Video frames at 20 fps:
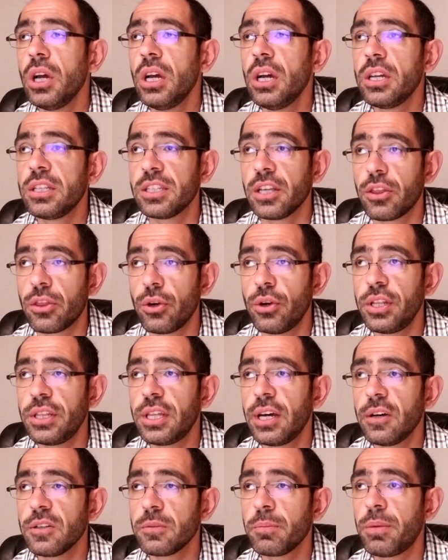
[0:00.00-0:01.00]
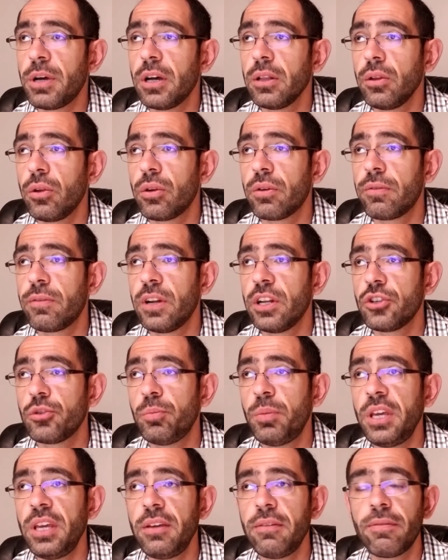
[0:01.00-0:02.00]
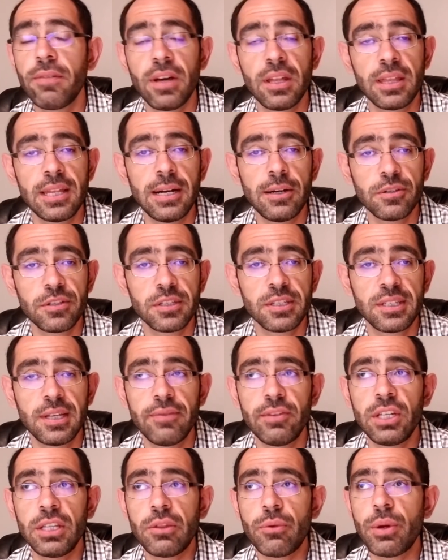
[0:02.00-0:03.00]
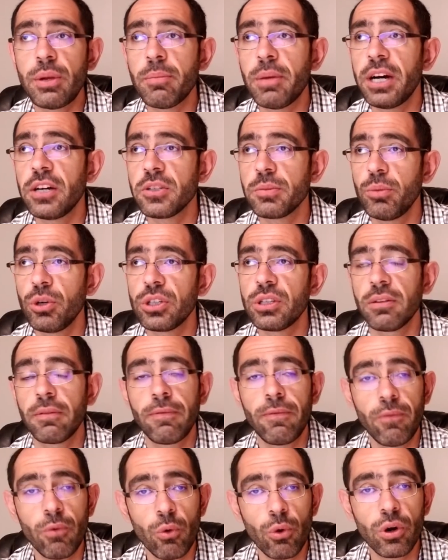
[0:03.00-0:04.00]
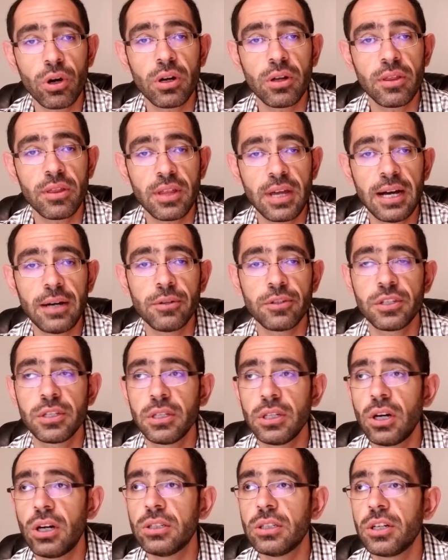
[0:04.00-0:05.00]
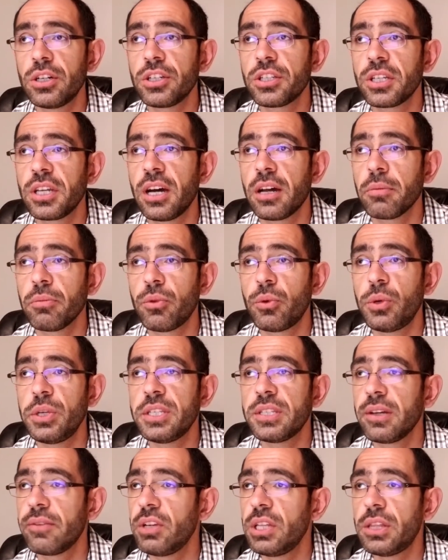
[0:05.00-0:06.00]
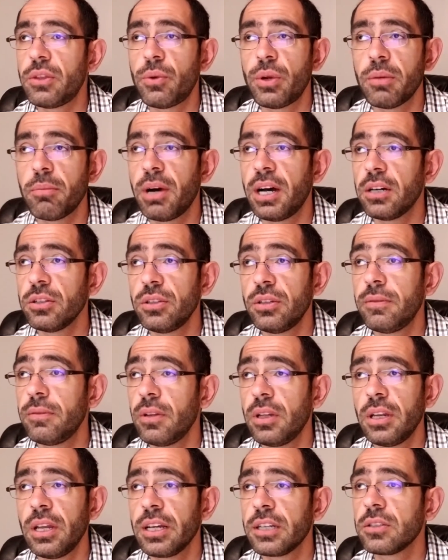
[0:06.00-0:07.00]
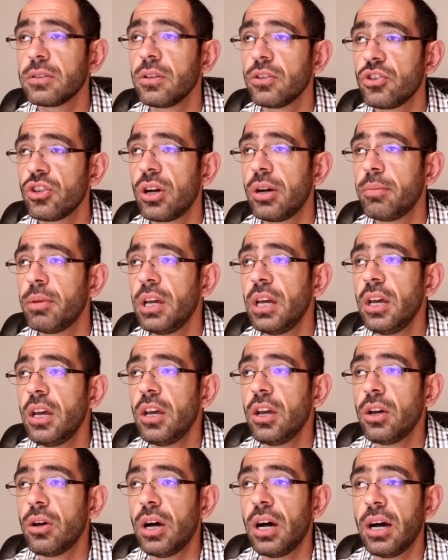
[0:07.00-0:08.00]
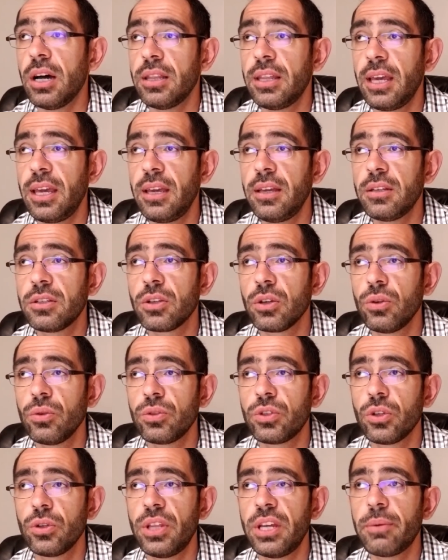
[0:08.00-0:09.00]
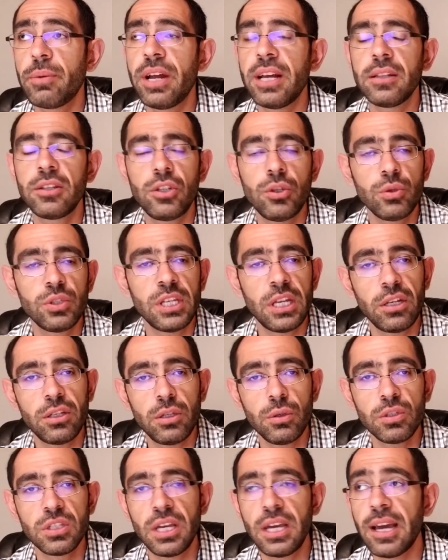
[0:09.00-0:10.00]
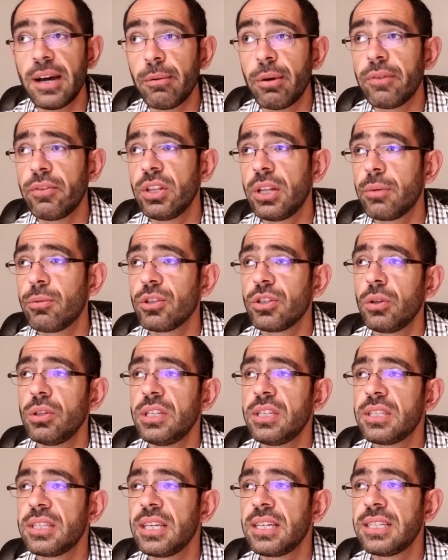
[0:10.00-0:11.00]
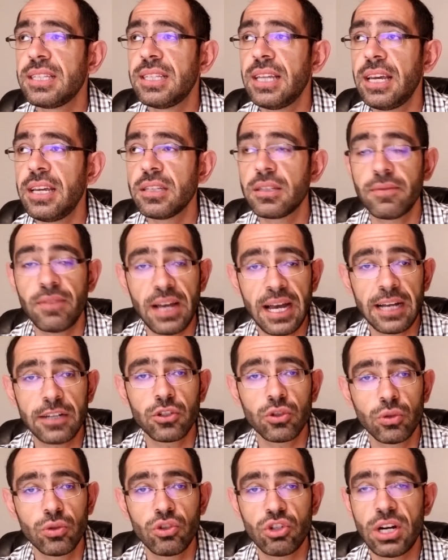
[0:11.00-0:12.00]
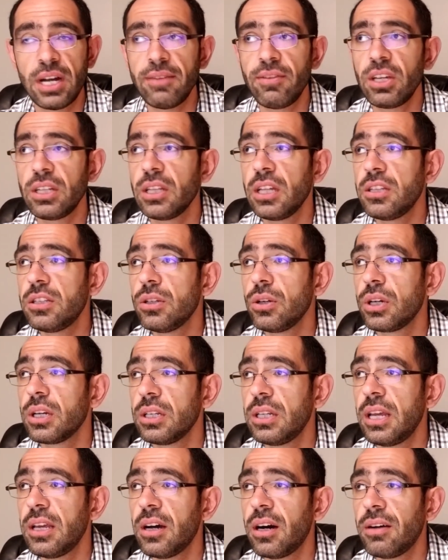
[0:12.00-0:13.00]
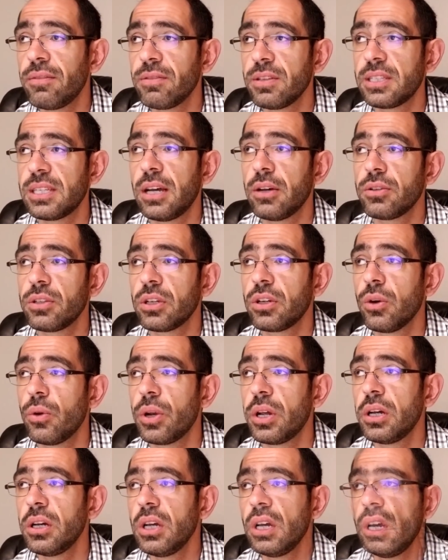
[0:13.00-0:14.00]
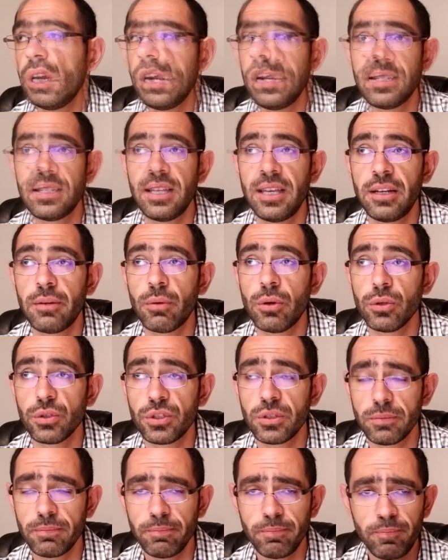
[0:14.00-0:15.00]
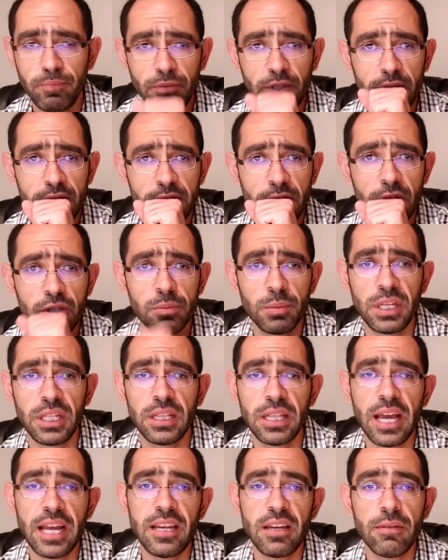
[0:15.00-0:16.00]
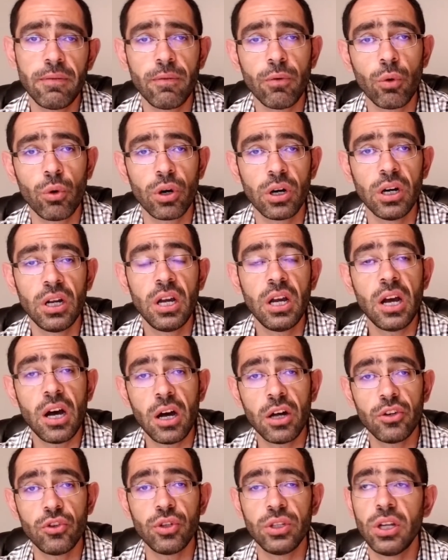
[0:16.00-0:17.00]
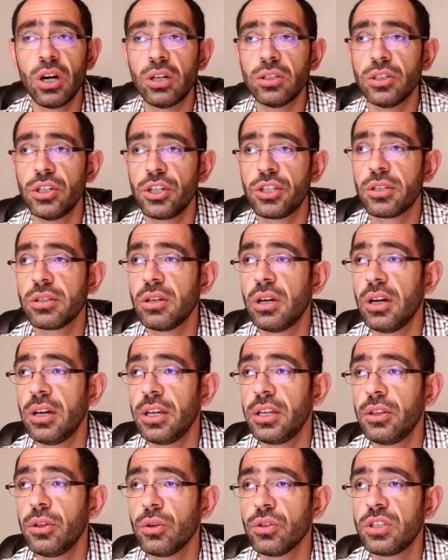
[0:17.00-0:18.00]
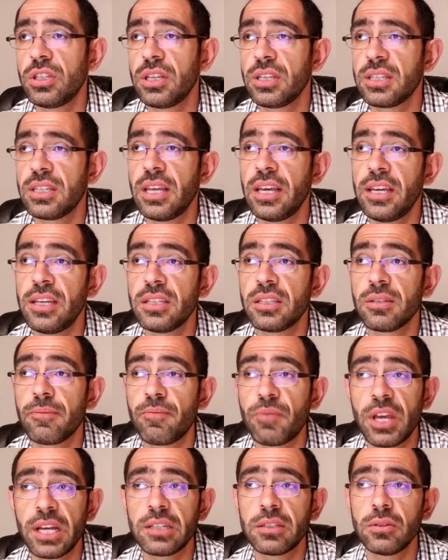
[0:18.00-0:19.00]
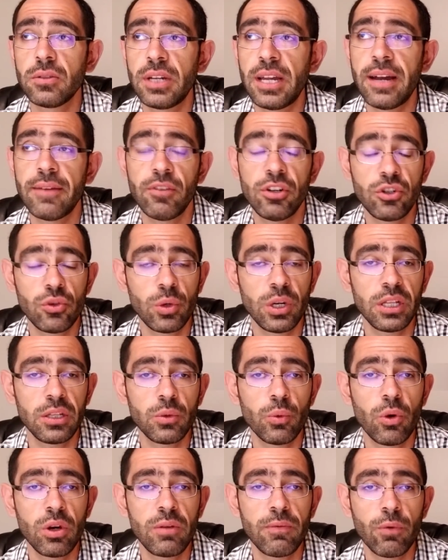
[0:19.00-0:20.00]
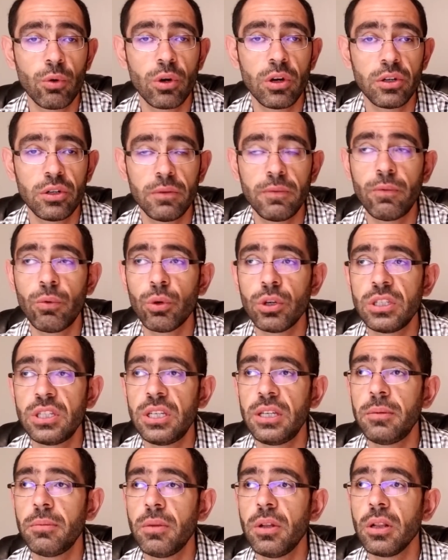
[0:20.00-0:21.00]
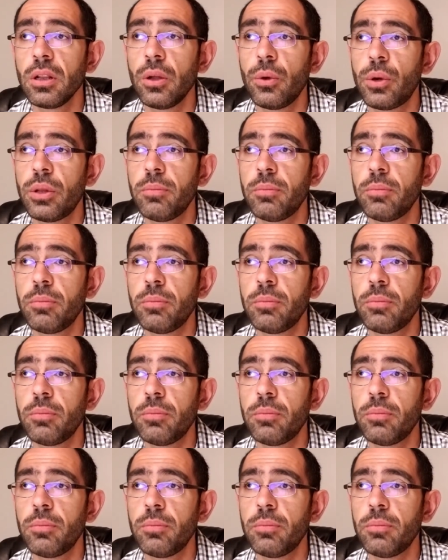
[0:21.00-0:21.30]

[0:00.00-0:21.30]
It's a 30,000-pound load of fresh beef, 1,073 miles booked at $4,000. Got him $373 a mile. Did an excellent job. So they ran Tuesday to Tuesday. However, there was only 6 days of actual driving. They took a day off in South Dakota. They grossed $9,400 in those 6 days. Excellent average, running 2,414 loaded